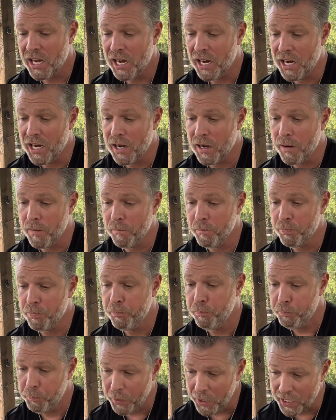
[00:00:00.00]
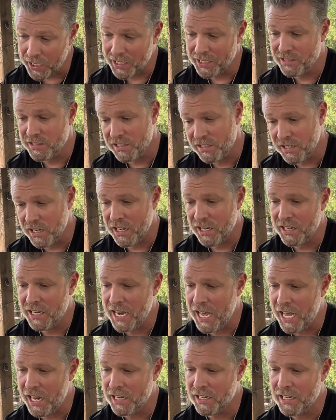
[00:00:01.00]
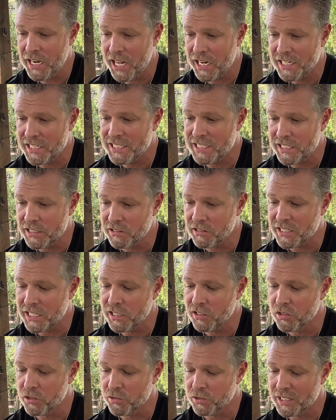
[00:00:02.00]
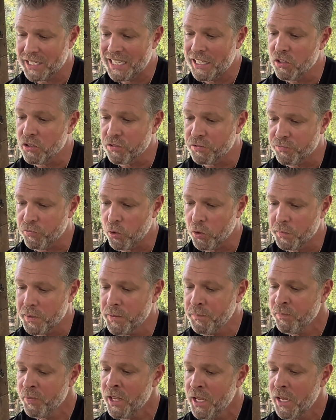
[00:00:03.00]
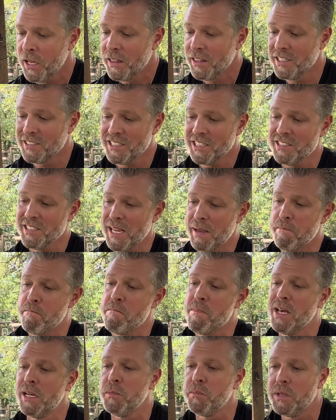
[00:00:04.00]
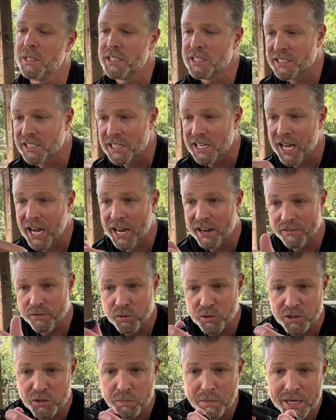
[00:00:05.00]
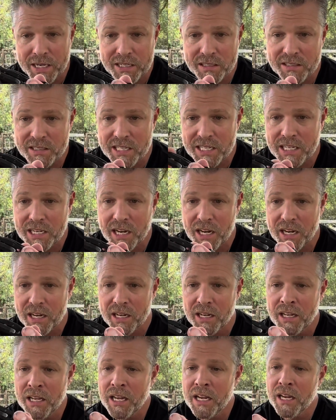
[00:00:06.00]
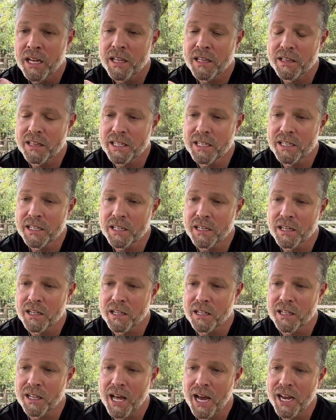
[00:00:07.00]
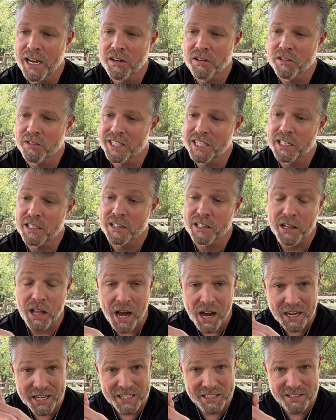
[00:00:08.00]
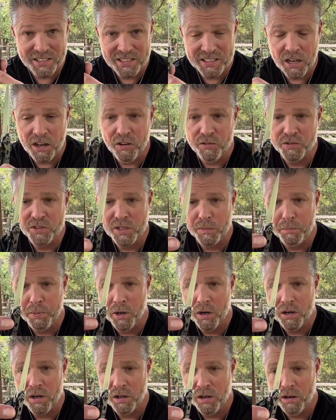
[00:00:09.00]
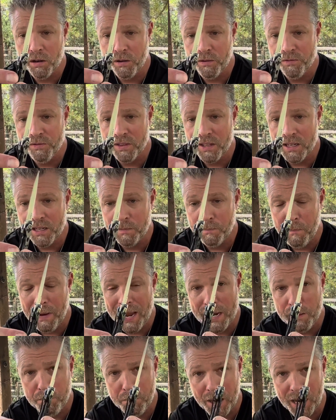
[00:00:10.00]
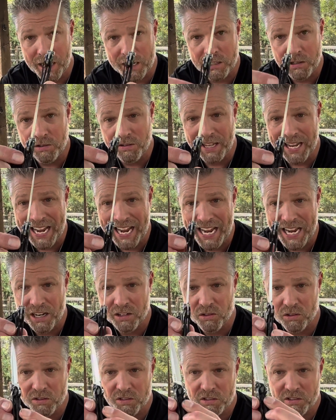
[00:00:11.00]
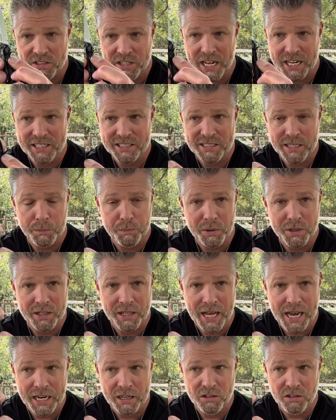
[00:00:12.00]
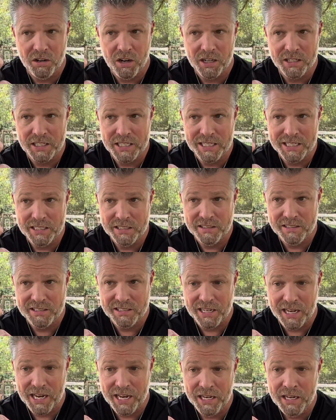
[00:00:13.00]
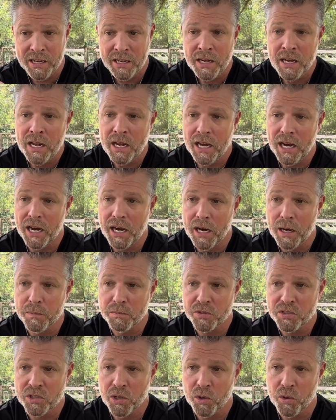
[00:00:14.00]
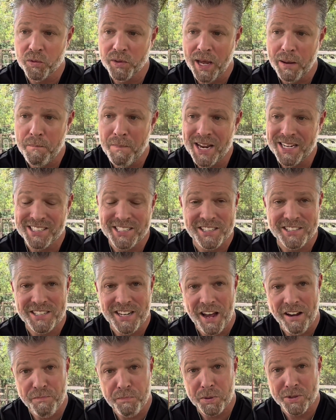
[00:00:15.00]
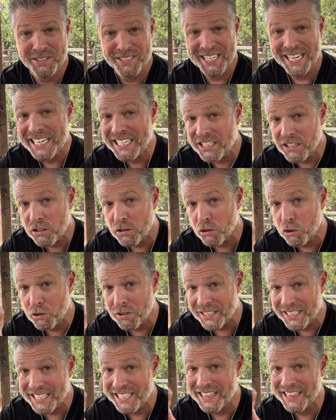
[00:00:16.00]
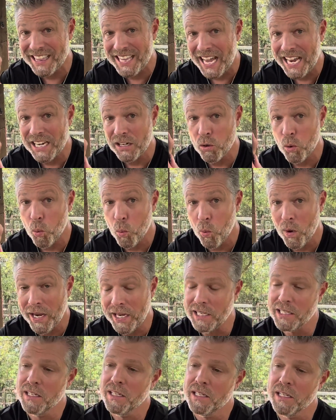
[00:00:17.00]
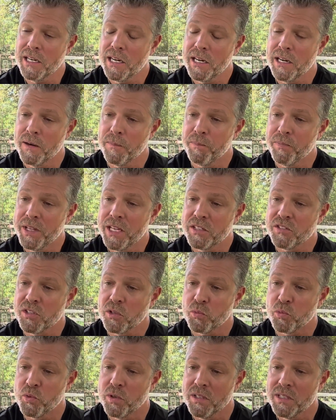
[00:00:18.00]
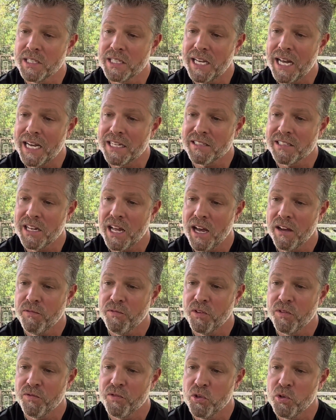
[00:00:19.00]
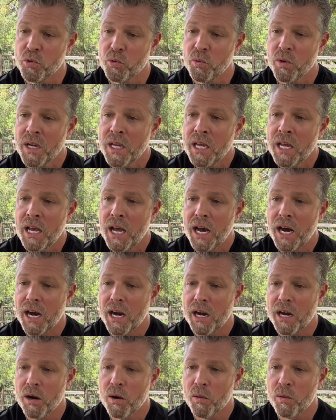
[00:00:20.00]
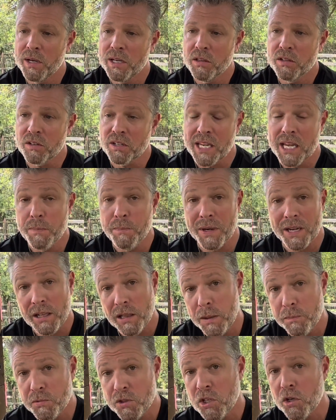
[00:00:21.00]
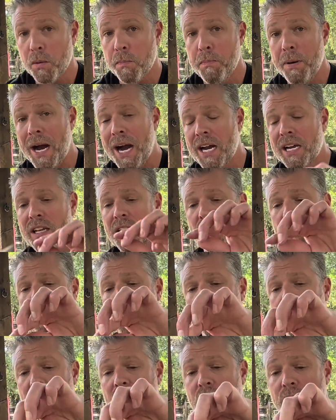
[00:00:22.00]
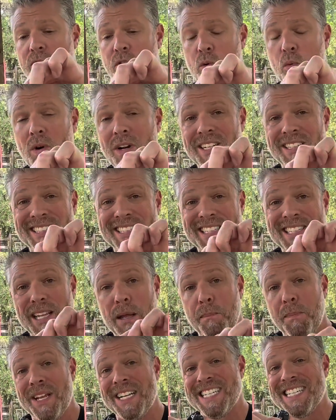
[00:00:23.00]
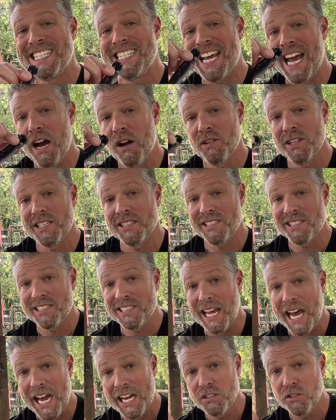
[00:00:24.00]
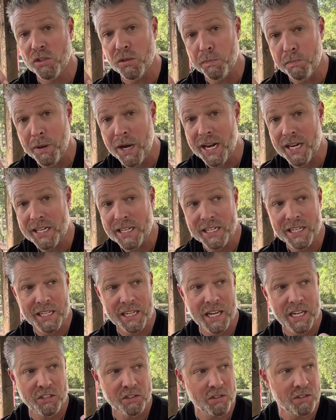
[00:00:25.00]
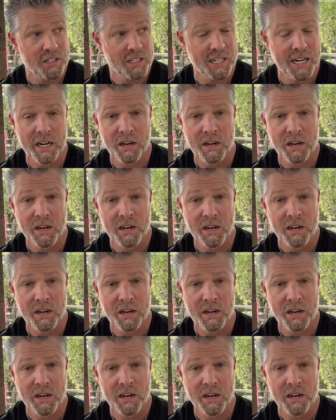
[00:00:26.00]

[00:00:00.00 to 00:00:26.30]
Um, but uh, not not a deal killer killer for me. This is a minimalist knife, which means the uh, the liner, the lock itself is a part of the main body or the handle. There's not a separate liner on the inside. Um, so that makes this knife particularly lightweight. Um, it's a really nice knife if you uh, either keep it clipped to your pocket or if you want to slip it down inside your pocket in case you're in an